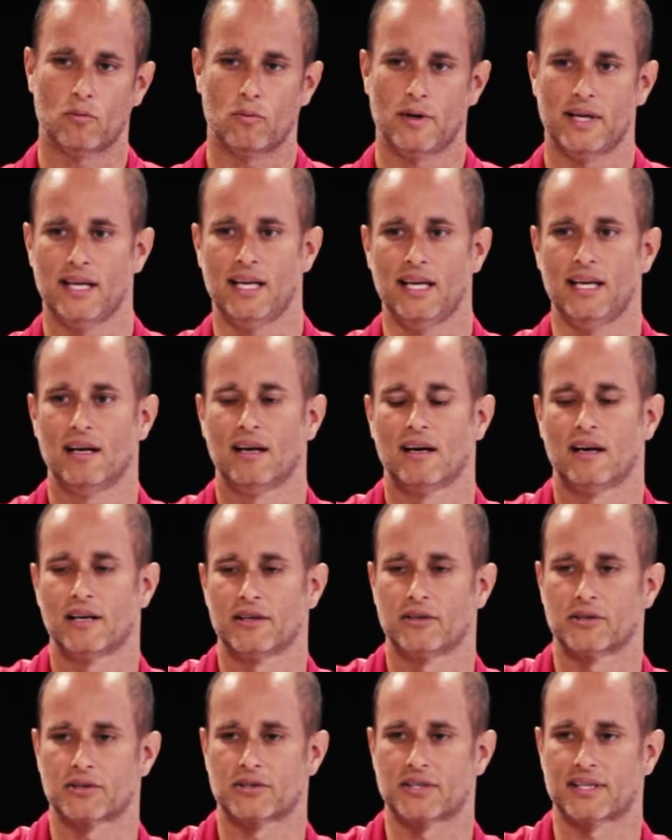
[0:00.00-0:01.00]
we
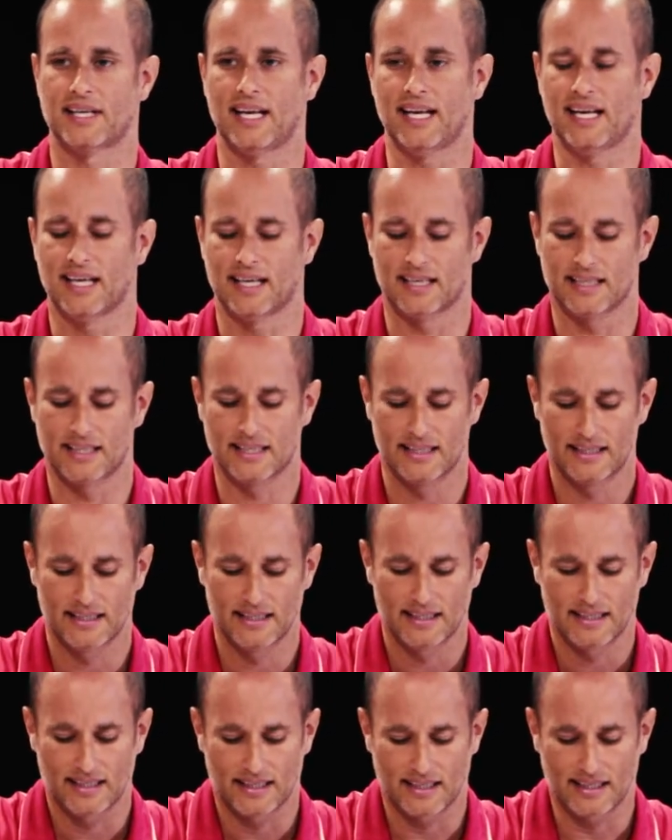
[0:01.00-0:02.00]
understand
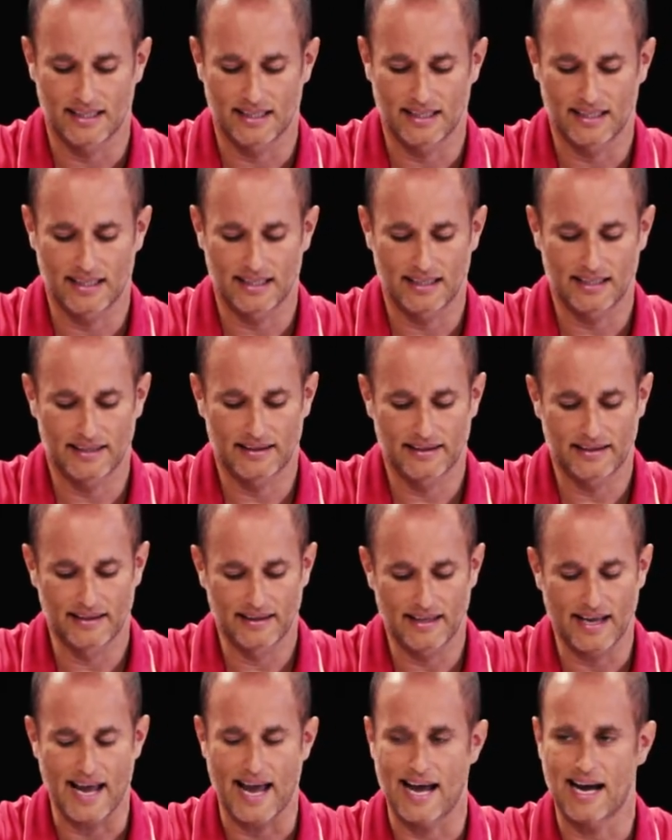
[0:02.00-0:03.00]
it
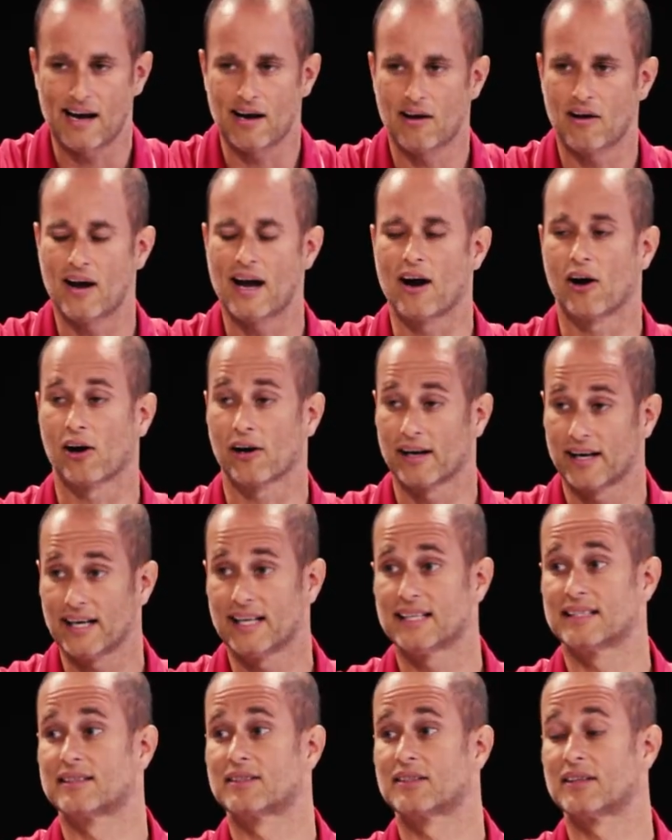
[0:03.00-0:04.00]

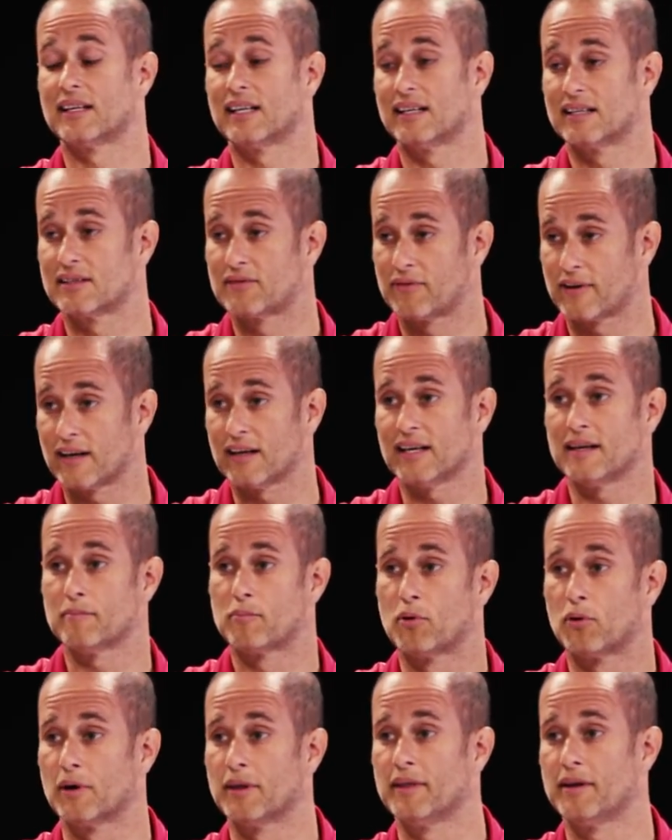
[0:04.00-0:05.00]
is very
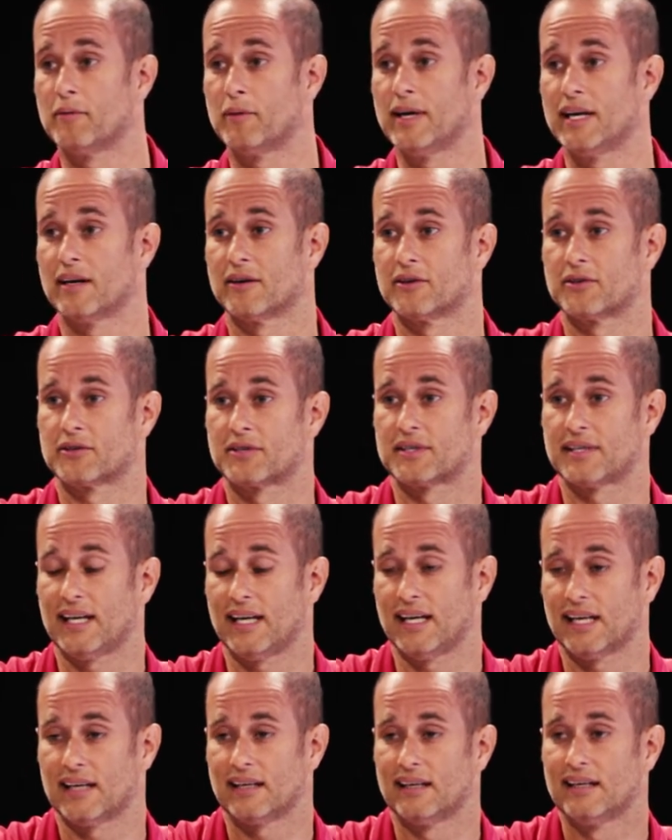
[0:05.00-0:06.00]
important that we
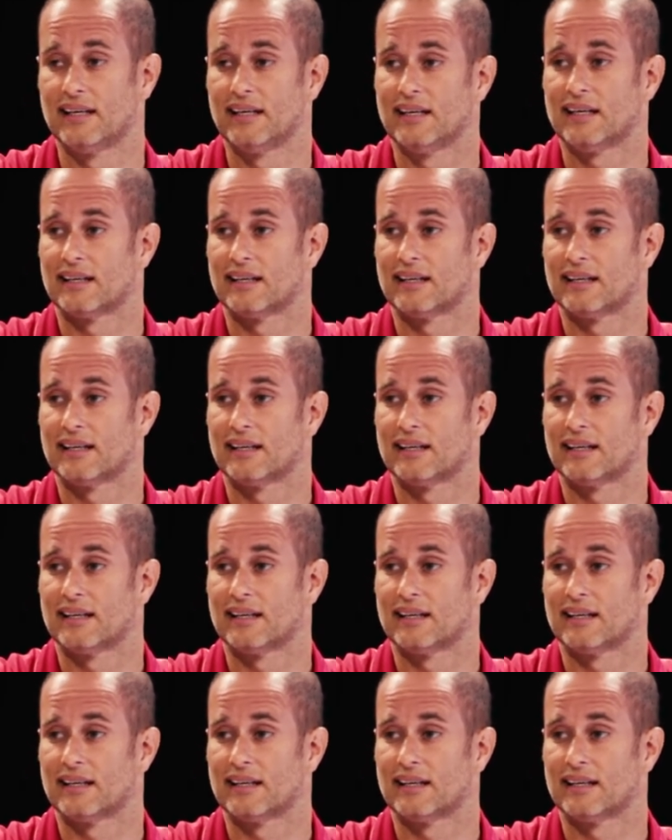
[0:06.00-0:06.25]
understand